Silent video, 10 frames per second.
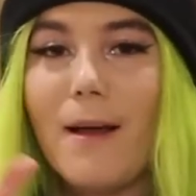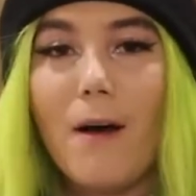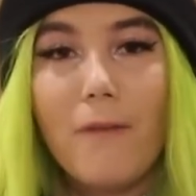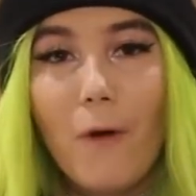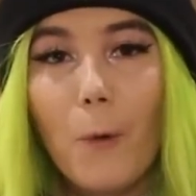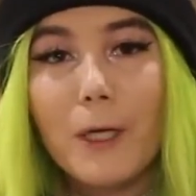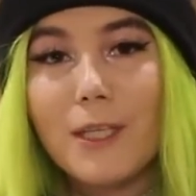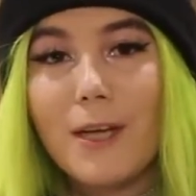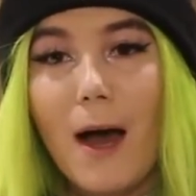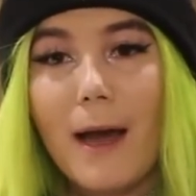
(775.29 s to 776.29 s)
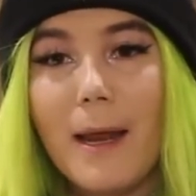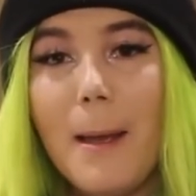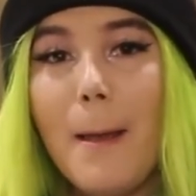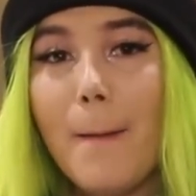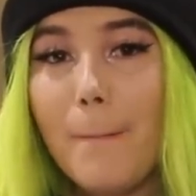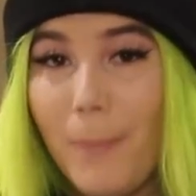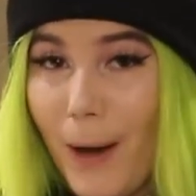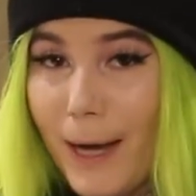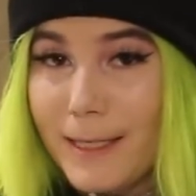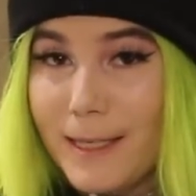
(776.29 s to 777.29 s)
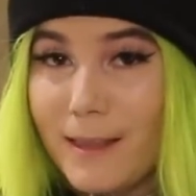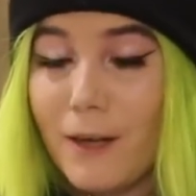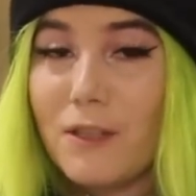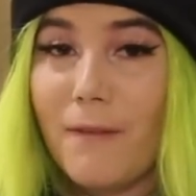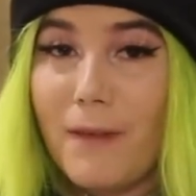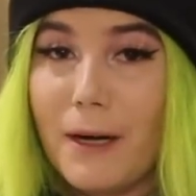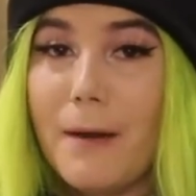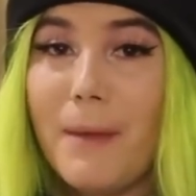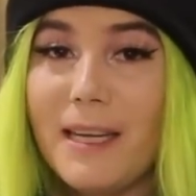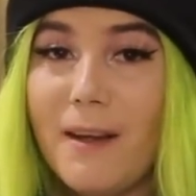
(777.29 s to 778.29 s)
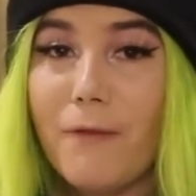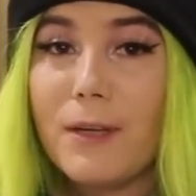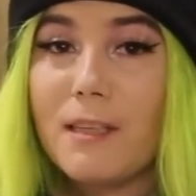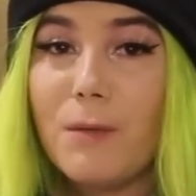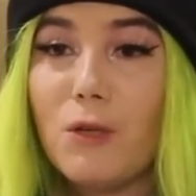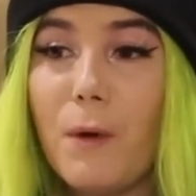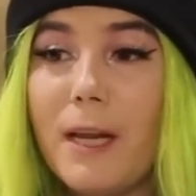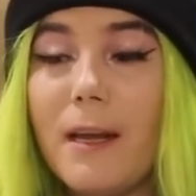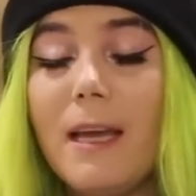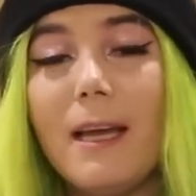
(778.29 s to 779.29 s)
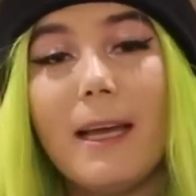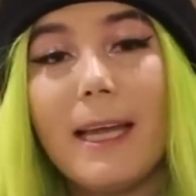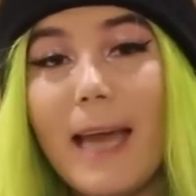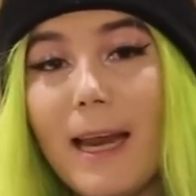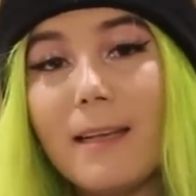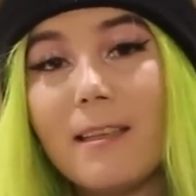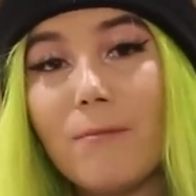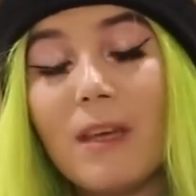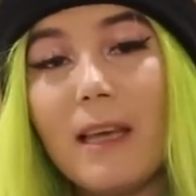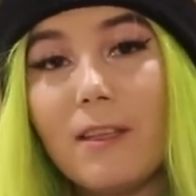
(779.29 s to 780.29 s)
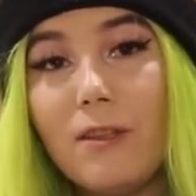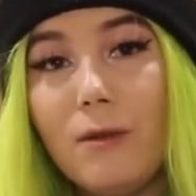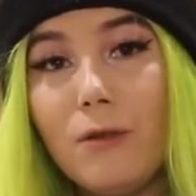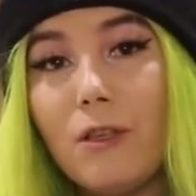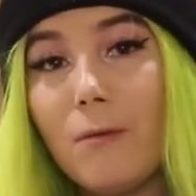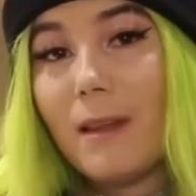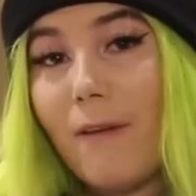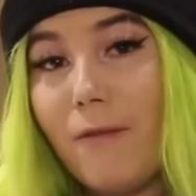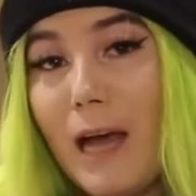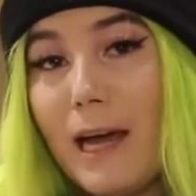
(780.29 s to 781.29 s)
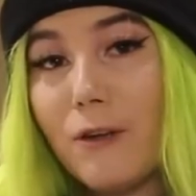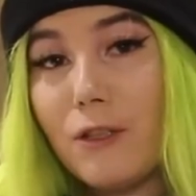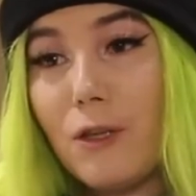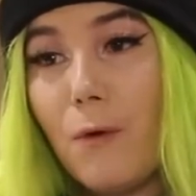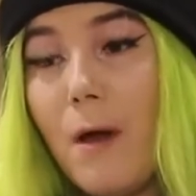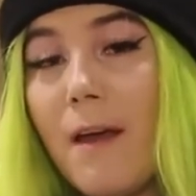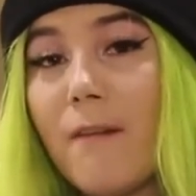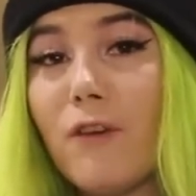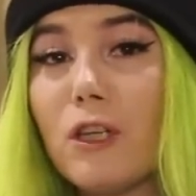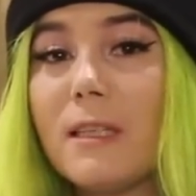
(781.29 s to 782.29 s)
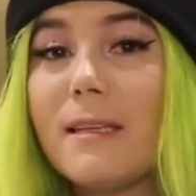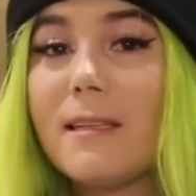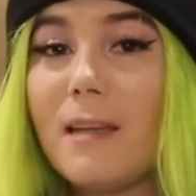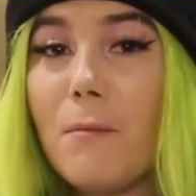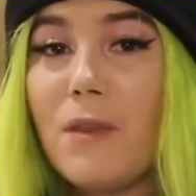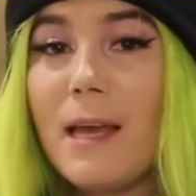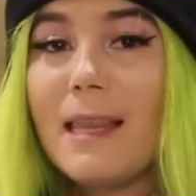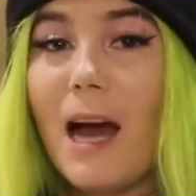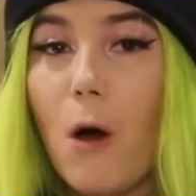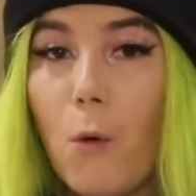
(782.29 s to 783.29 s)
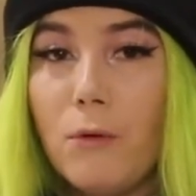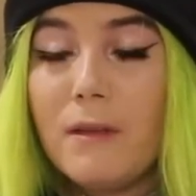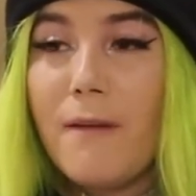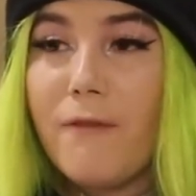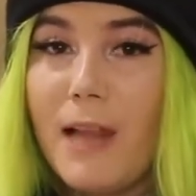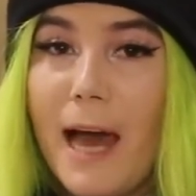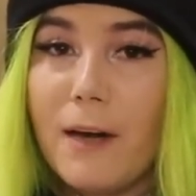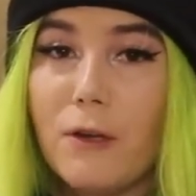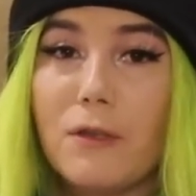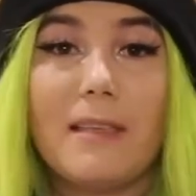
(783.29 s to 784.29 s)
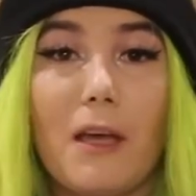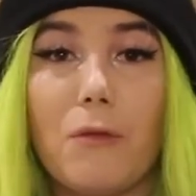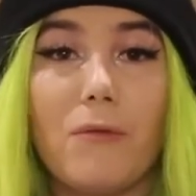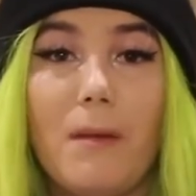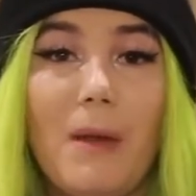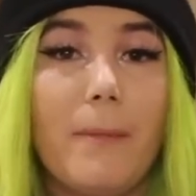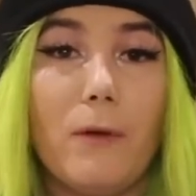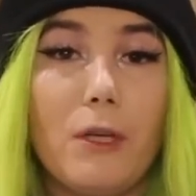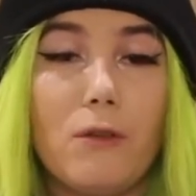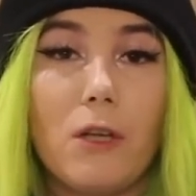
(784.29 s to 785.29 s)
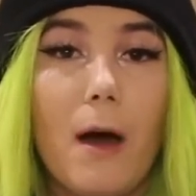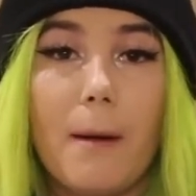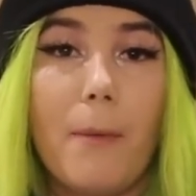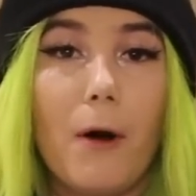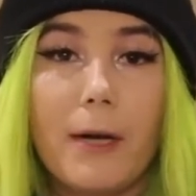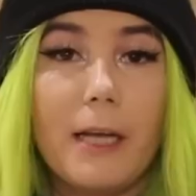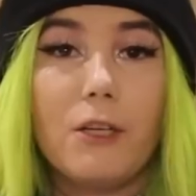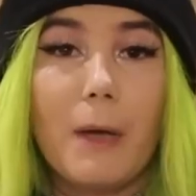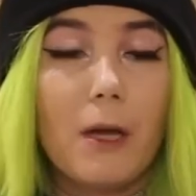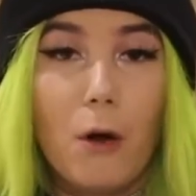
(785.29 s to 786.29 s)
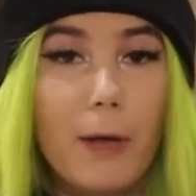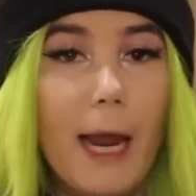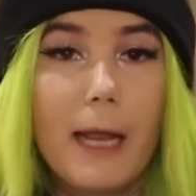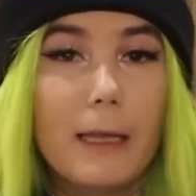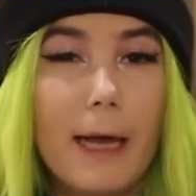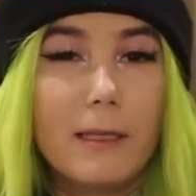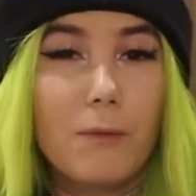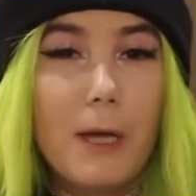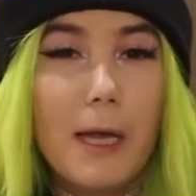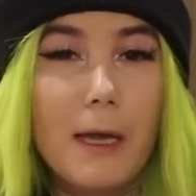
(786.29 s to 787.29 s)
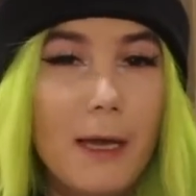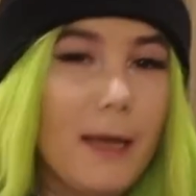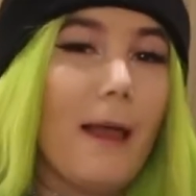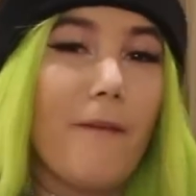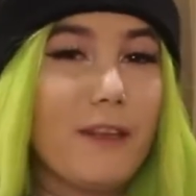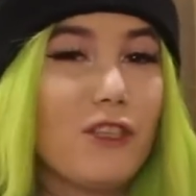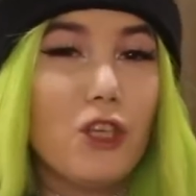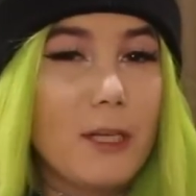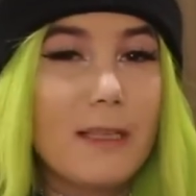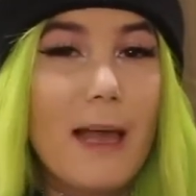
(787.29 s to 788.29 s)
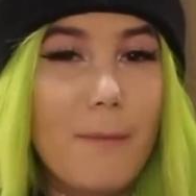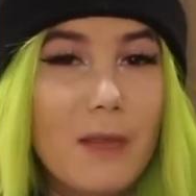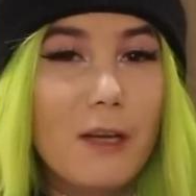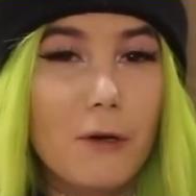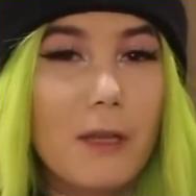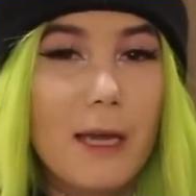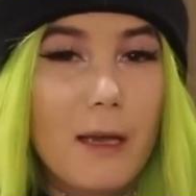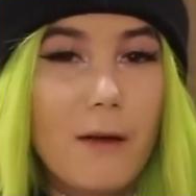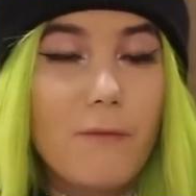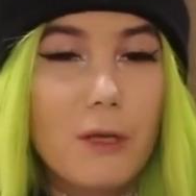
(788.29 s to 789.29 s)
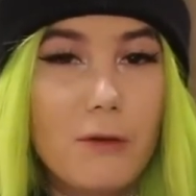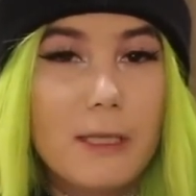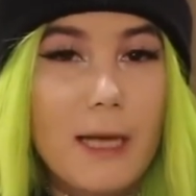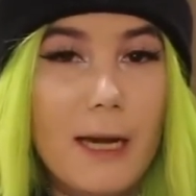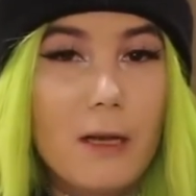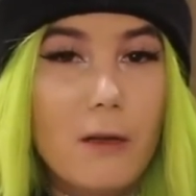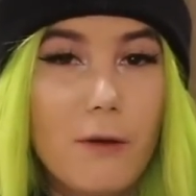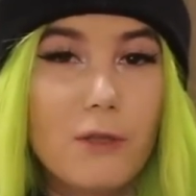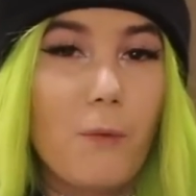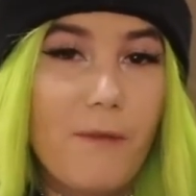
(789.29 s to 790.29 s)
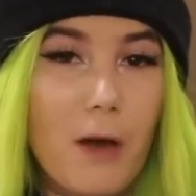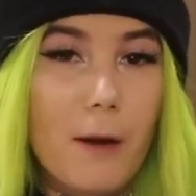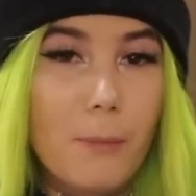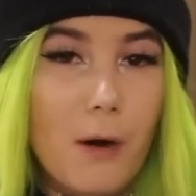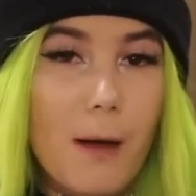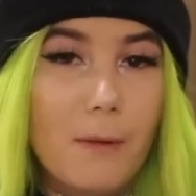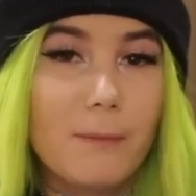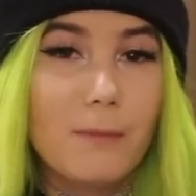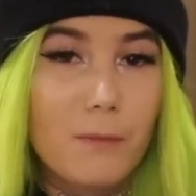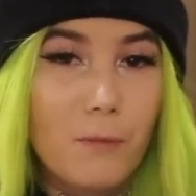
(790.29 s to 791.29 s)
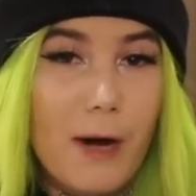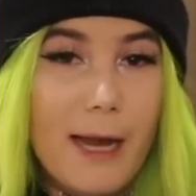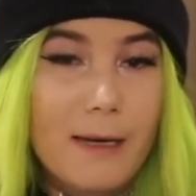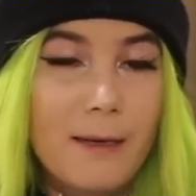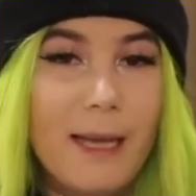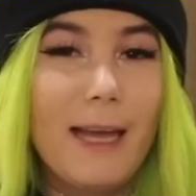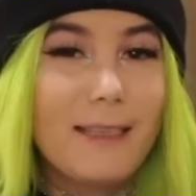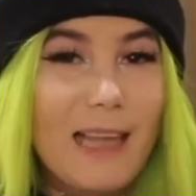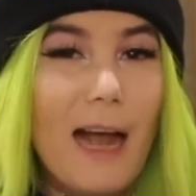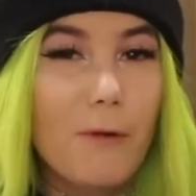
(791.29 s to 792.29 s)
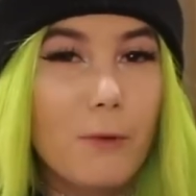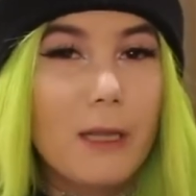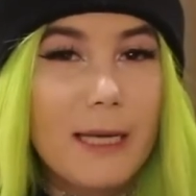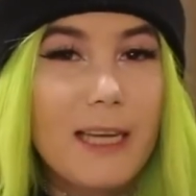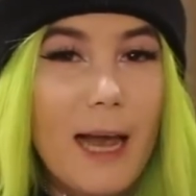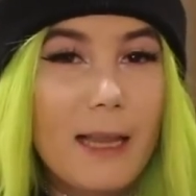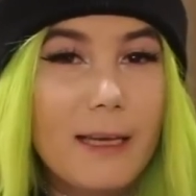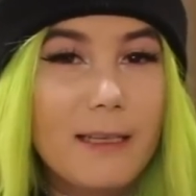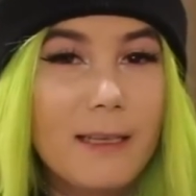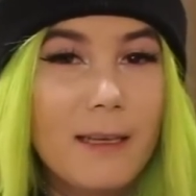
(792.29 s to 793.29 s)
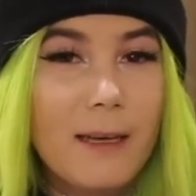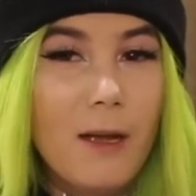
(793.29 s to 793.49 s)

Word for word: Of course not. But there's a very big difference between getting something that suits that flatters you versus something that only flatters like three people you saw at a party doing cocaine last week. If it's just them that you're thinking of when you design clothes, we've got a problem, right? Is that really talent?